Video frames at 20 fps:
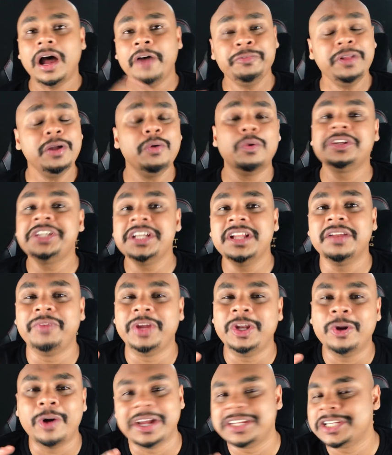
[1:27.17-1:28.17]
After watching the
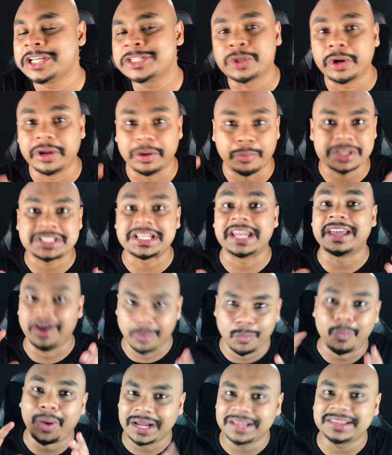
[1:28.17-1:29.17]
video, I just thought it was like a
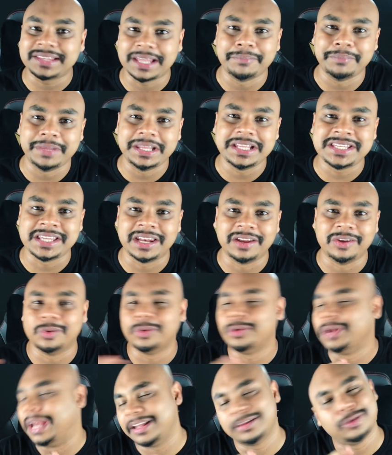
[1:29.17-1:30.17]
one-time incident, you know,
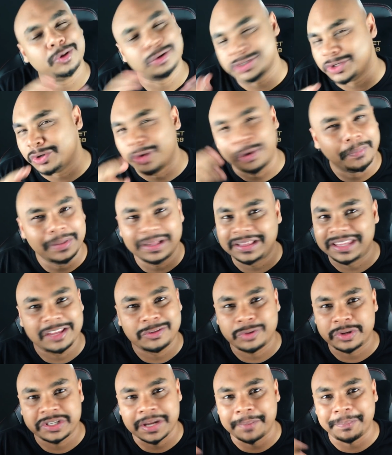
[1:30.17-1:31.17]
like those normal things
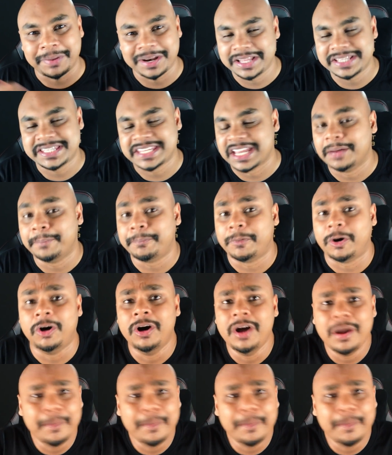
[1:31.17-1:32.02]
which happen in Singapore.